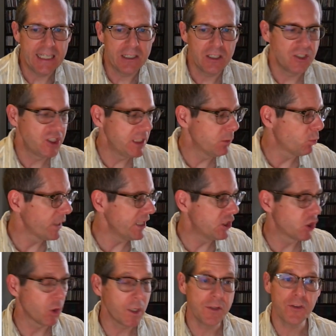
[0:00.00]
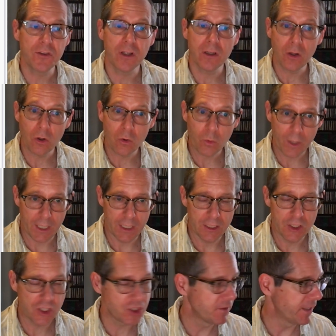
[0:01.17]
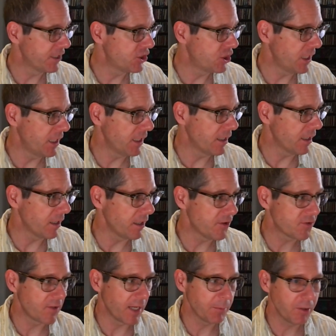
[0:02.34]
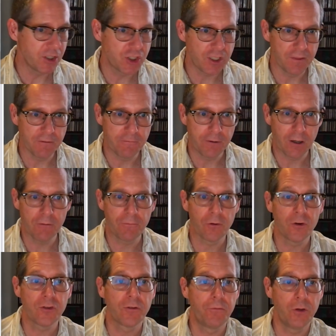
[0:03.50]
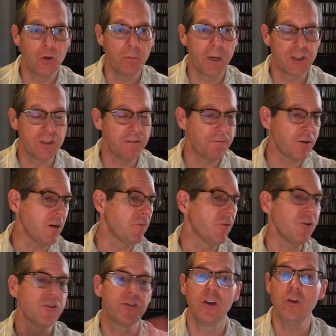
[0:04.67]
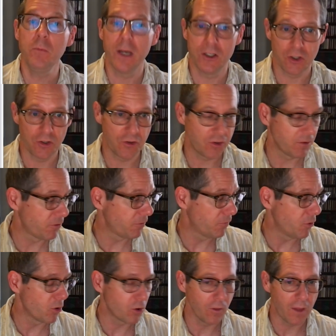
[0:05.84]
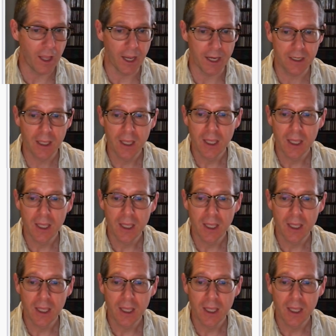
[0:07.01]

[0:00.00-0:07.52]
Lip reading: She rejoins the low range that she established in the very first few measures, the very first two measures of her vocal line,